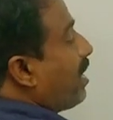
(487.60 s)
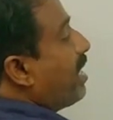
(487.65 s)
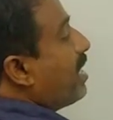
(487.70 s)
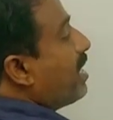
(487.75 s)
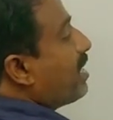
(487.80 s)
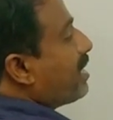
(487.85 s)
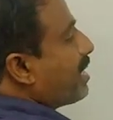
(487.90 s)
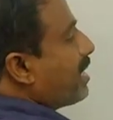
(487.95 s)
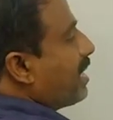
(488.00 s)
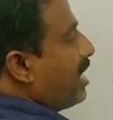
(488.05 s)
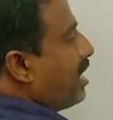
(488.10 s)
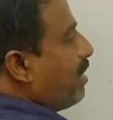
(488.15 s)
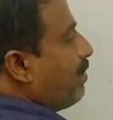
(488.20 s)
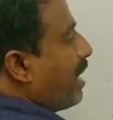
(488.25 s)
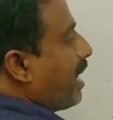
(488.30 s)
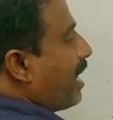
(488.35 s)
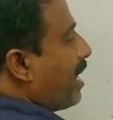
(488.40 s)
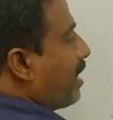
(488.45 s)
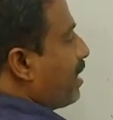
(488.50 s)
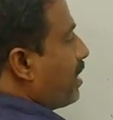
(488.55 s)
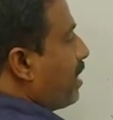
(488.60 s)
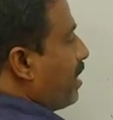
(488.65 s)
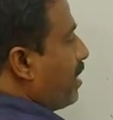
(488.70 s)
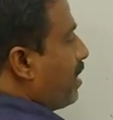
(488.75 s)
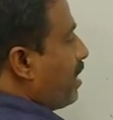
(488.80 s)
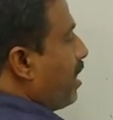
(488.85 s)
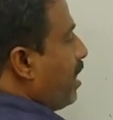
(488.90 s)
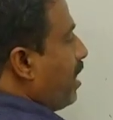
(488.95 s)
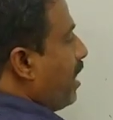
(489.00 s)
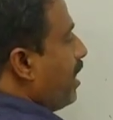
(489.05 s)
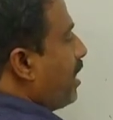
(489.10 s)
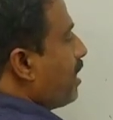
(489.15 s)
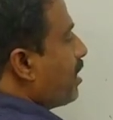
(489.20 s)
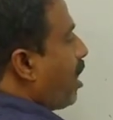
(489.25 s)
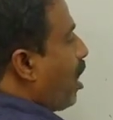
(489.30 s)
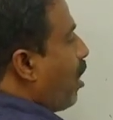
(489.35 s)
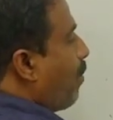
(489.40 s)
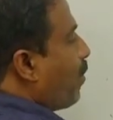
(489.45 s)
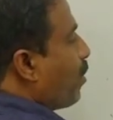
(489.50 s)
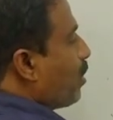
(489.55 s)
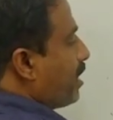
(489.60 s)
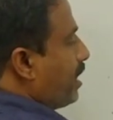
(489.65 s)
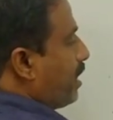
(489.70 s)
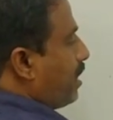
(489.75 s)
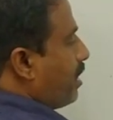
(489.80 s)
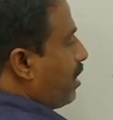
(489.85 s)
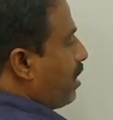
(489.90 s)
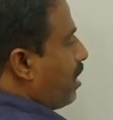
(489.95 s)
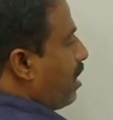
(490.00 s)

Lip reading: is credit balances, it is opposite.